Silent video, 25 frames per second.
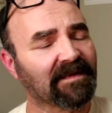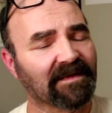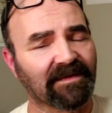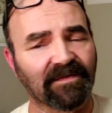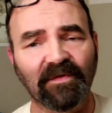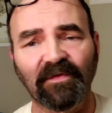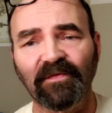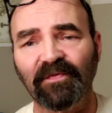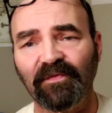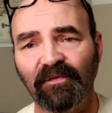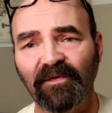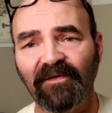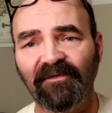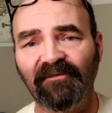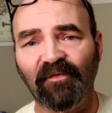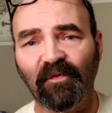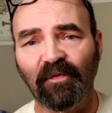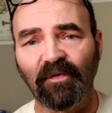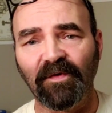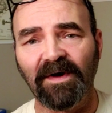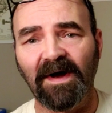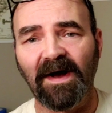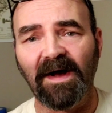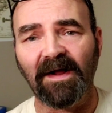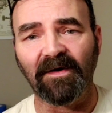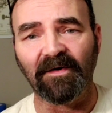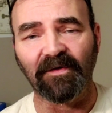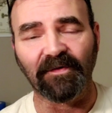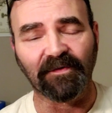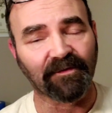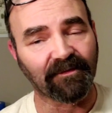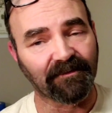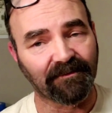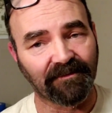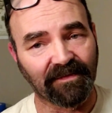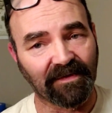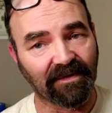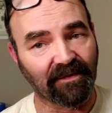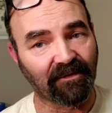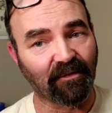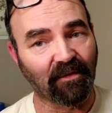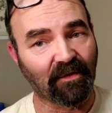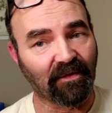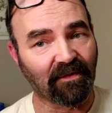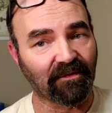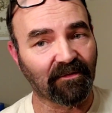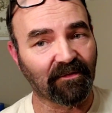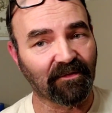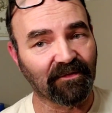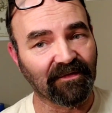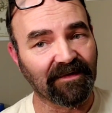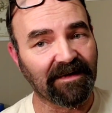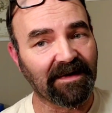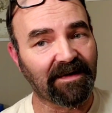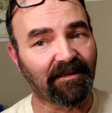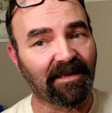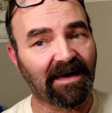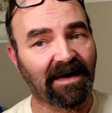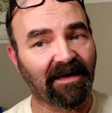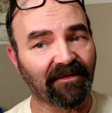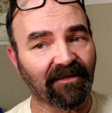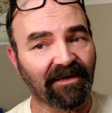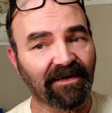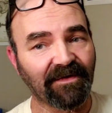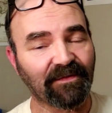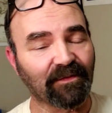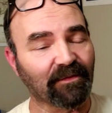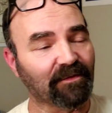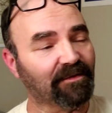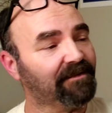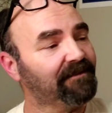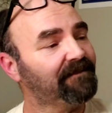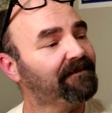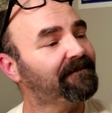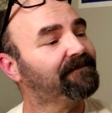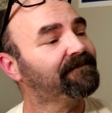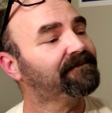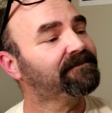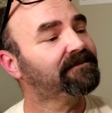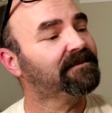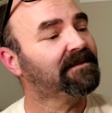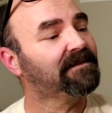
and they're $3-4. But what was neat about this one,